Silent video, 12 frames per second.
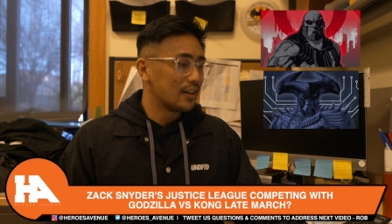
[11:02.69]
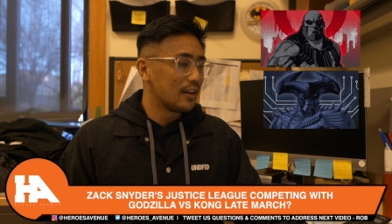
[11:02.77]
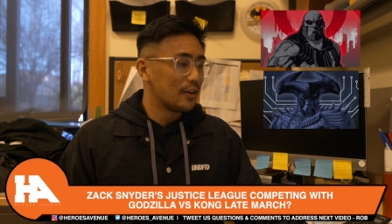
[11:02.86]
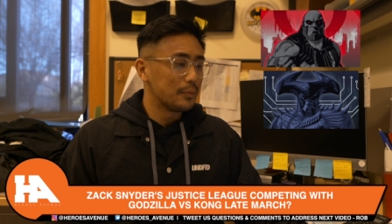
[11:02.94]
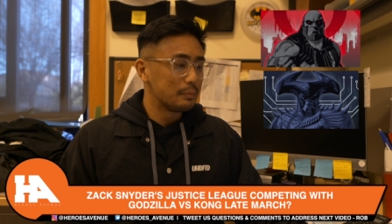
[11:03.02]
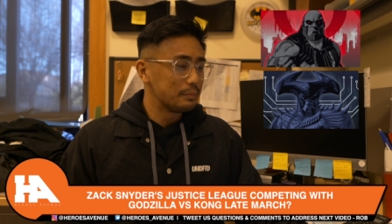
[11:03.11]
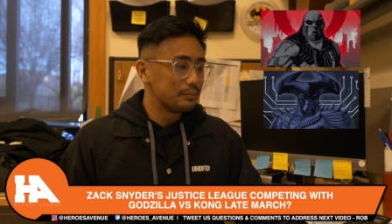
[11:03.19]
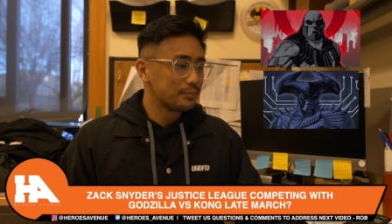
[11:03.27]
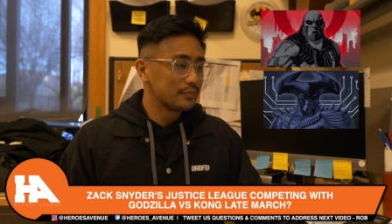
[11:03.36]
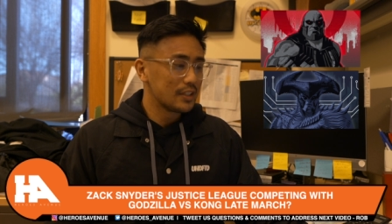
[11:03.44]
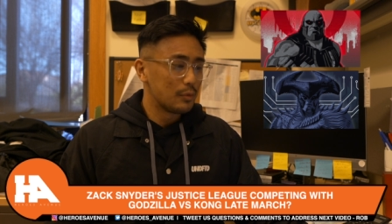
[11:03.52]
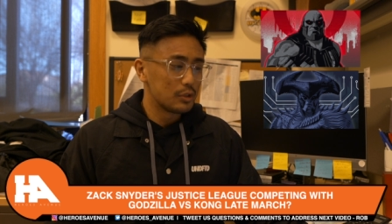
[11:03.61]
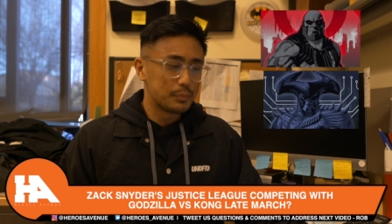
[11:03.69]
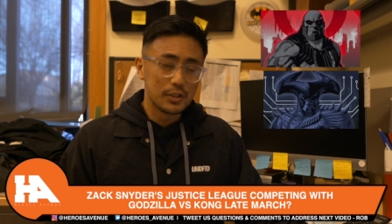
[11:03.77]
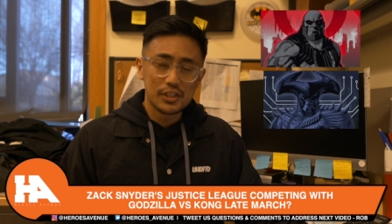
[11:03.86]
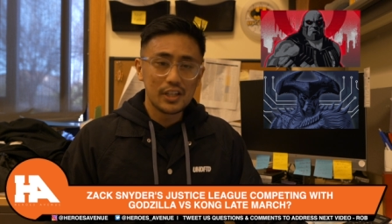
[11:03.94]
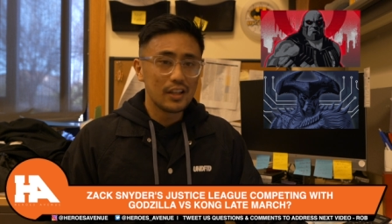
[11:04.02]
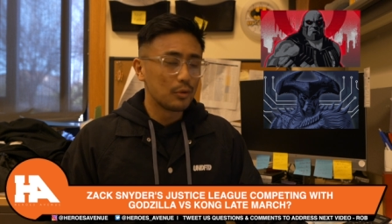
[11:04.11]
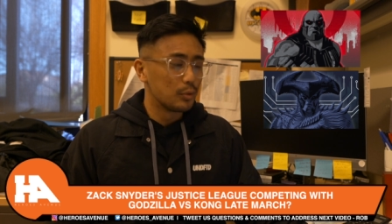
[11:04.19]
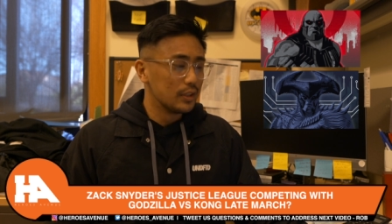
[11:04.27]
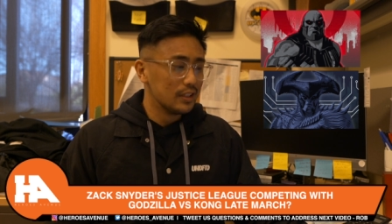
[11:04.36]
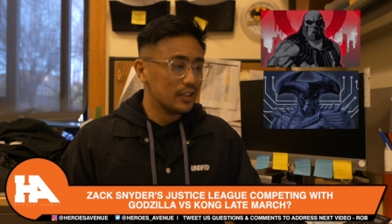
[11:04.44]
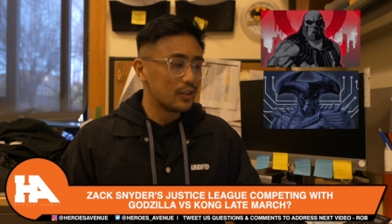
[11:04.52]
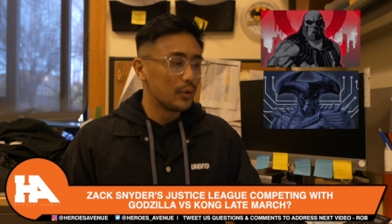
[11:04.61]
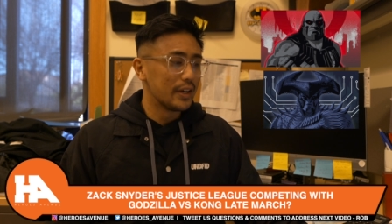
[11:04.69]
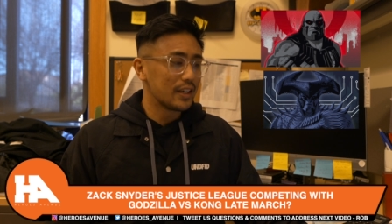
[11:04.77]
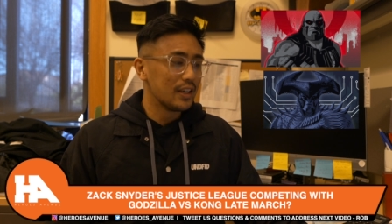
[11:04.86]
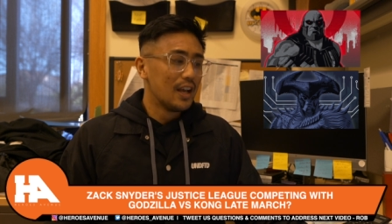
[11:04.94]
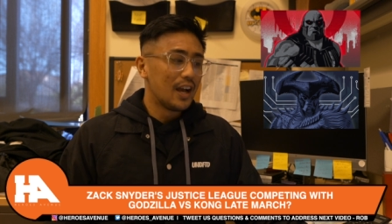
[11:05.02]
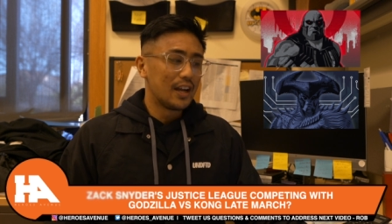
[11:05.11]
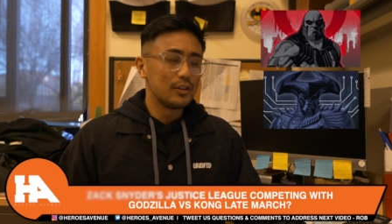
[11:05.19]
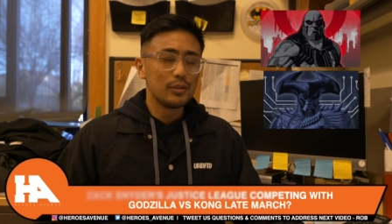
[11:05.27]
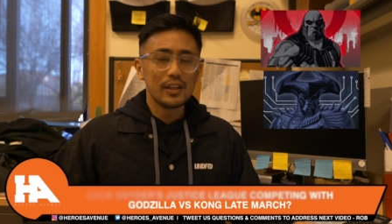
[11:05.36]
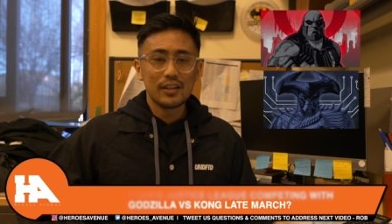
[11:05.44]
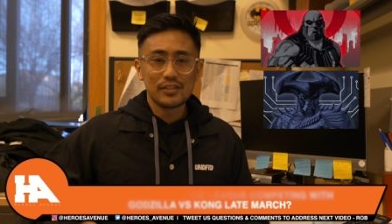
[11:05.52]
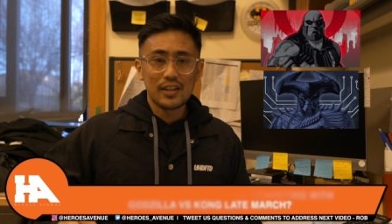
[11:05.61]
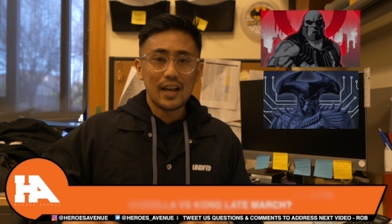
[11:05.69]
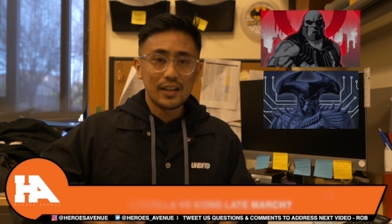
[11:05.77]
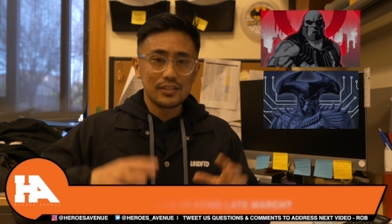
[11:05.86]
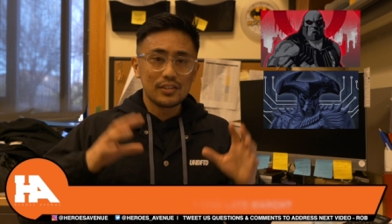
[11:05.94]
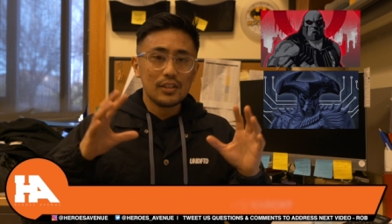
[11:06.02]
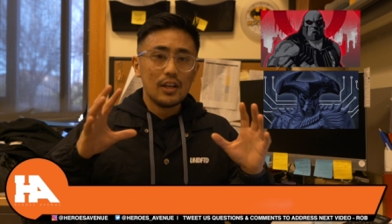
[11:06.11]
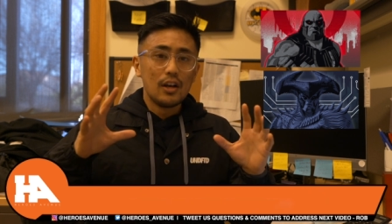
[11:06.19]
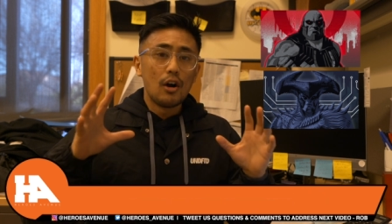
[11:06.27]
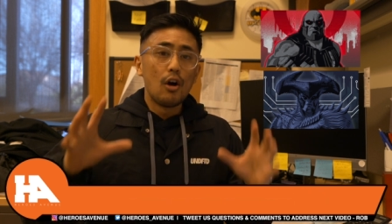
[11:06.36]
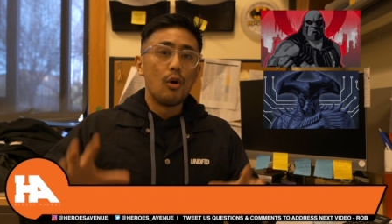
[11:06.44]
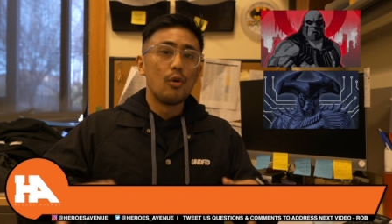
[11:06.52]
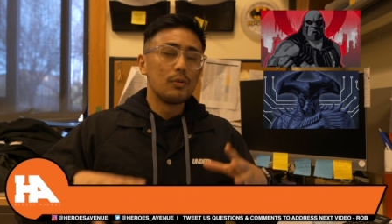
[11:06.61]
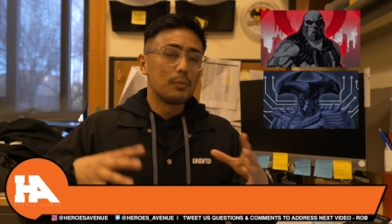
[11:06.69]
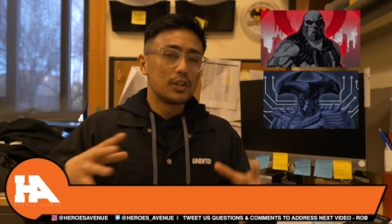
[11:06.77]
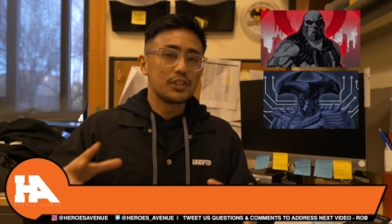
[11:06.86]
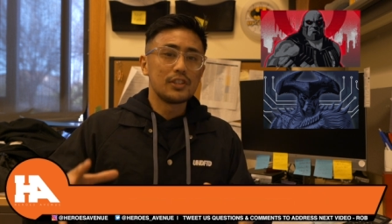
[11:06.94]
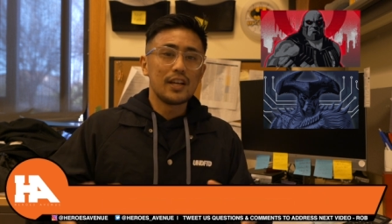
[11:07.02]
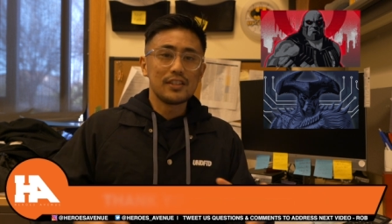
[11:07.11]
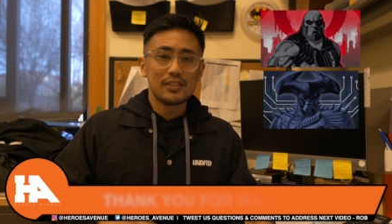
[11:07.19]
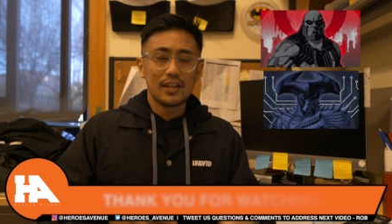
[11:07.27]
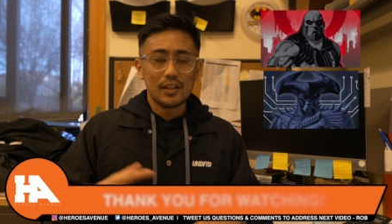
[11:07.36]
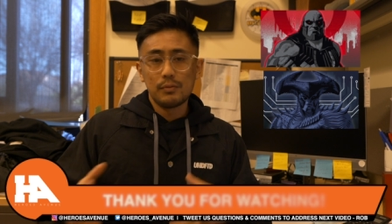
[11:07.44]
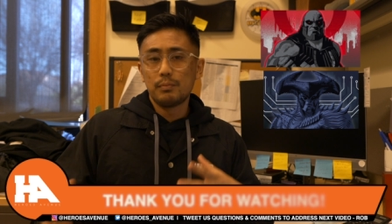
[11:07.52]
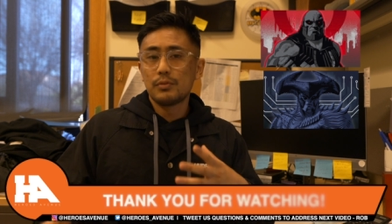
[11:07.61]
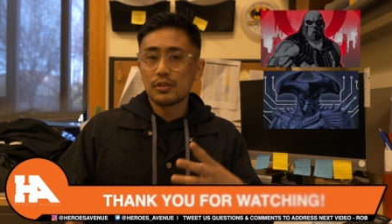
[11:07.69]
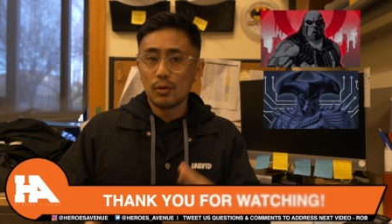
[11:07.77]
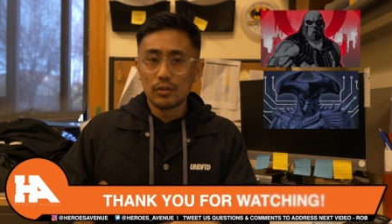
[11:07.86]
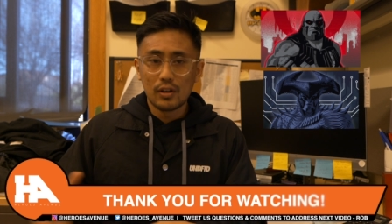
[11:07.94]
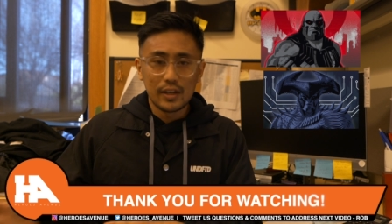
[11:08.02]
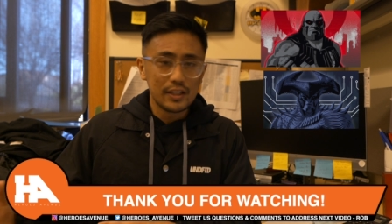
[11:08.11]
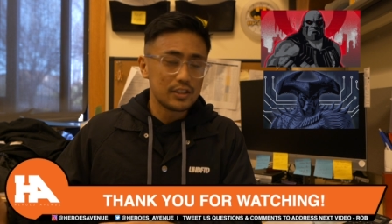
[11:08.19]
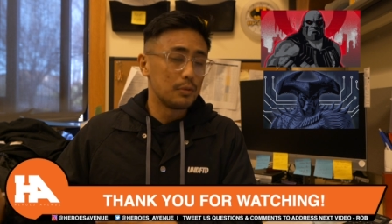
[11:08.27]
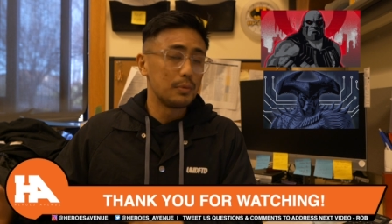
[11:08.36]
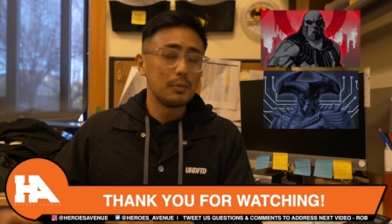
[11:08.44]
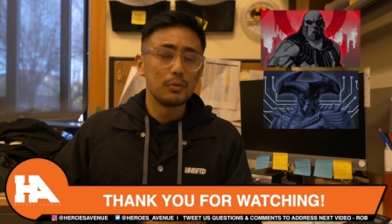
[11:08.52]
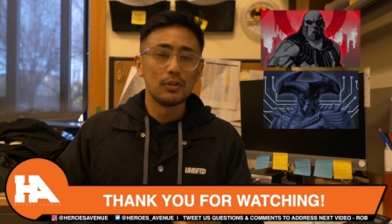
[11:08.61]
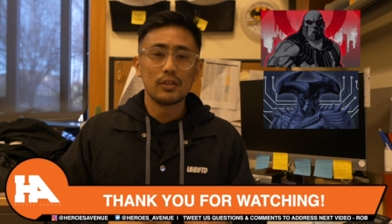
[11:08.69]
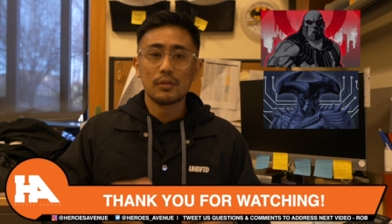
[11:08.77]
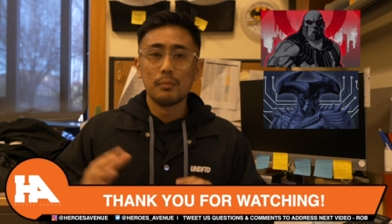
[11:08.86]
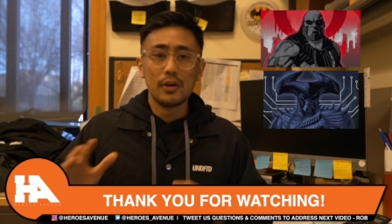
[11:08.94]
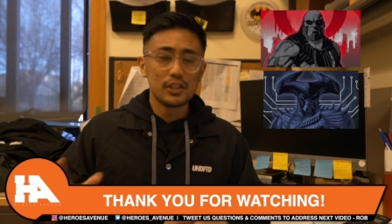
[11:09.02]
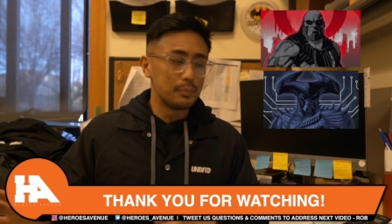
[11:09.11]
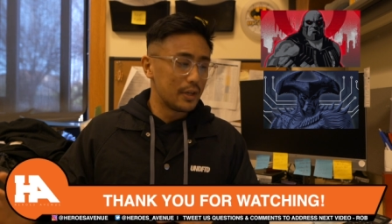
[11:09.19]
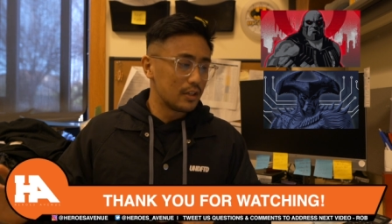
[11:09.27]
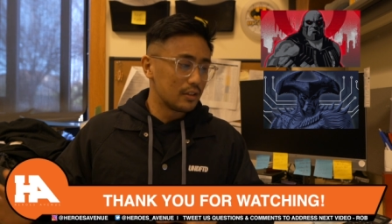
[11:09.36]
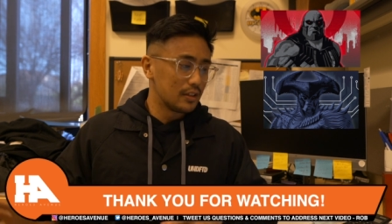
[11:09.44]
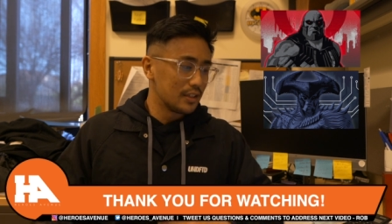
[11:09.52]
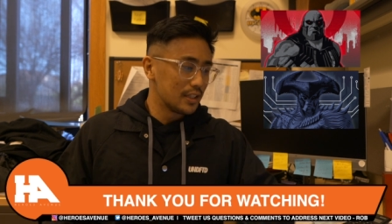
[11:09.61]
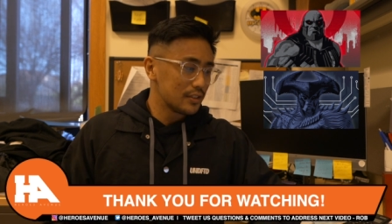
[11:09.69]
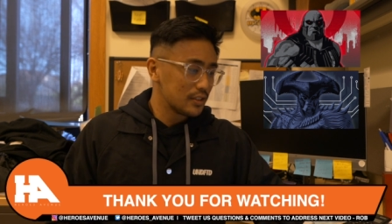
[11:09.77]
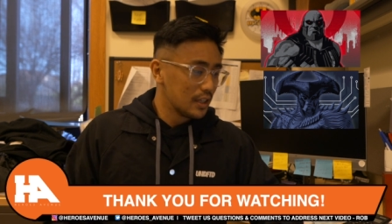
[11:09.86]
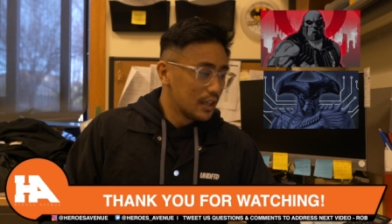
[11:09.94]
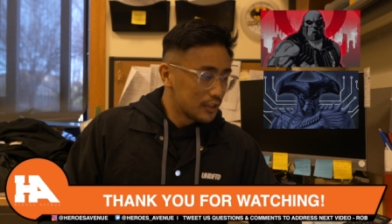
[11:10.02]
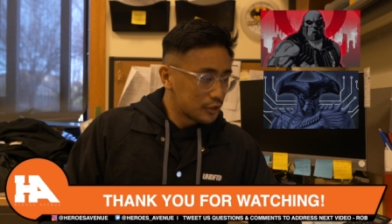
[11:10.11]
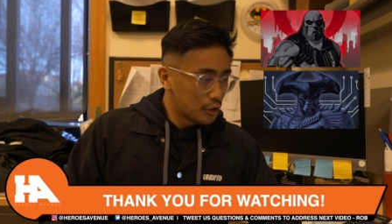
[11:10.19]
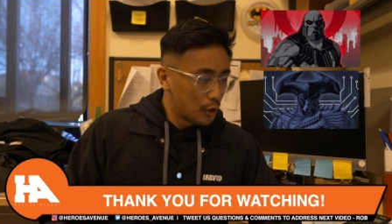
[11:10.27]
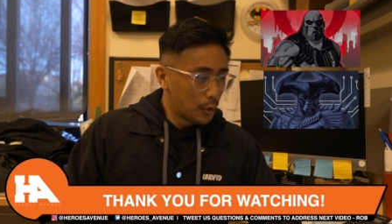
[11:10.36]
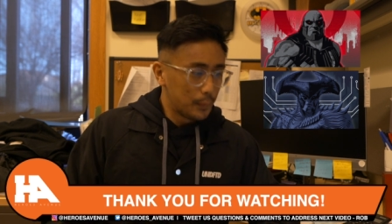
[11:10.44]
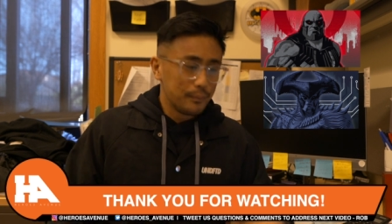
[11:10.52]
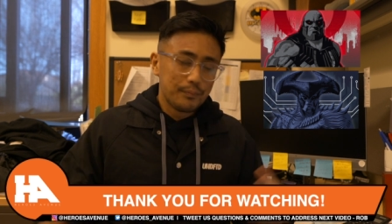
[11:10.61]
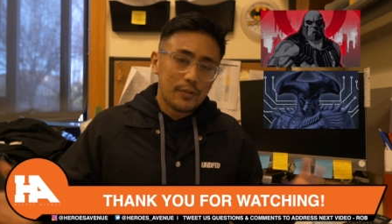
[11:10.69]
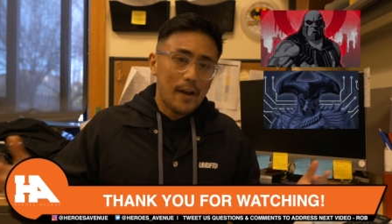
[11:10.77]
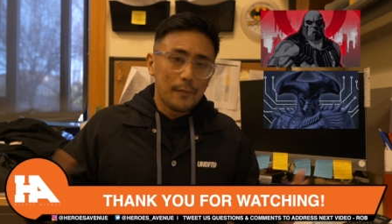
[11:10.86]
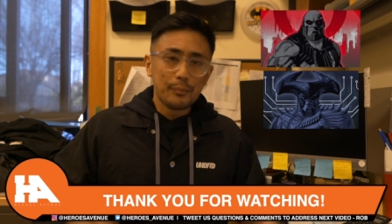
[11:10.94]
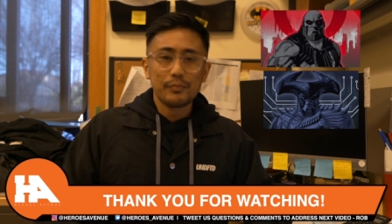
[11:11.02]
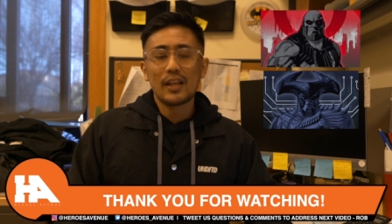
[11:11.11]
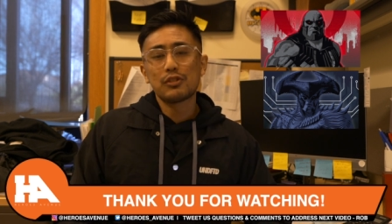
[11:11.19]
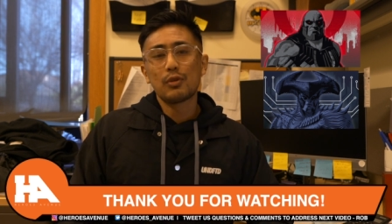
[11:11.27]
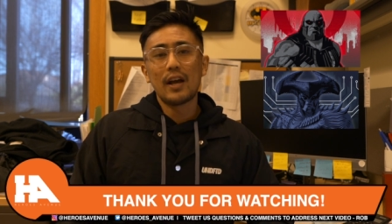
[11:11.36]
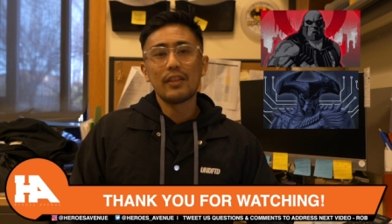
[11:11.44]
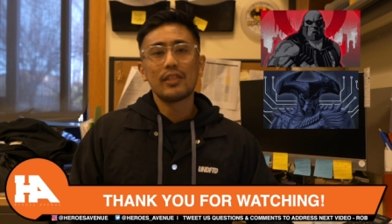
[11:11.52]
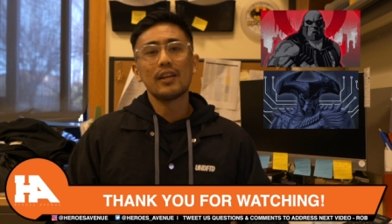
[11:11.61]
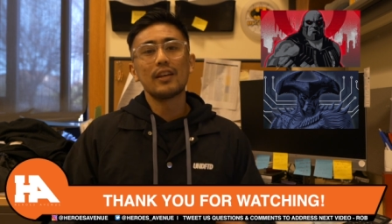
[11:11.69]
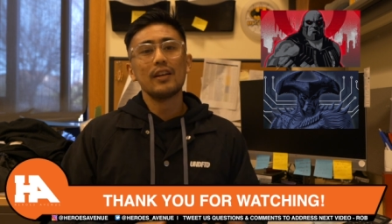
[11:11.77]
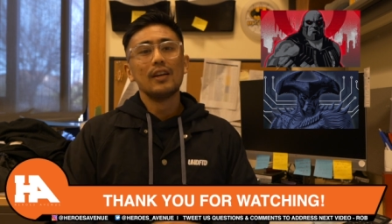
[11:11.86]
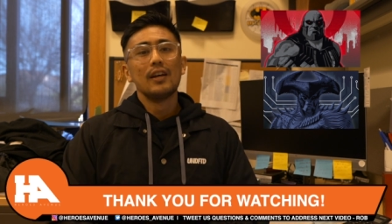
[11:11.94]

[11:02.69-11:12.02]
Um, was put together really quick. I do think Zack's own merchandise that he sold on Into the People looked much better than this. So yeah, that's what I think.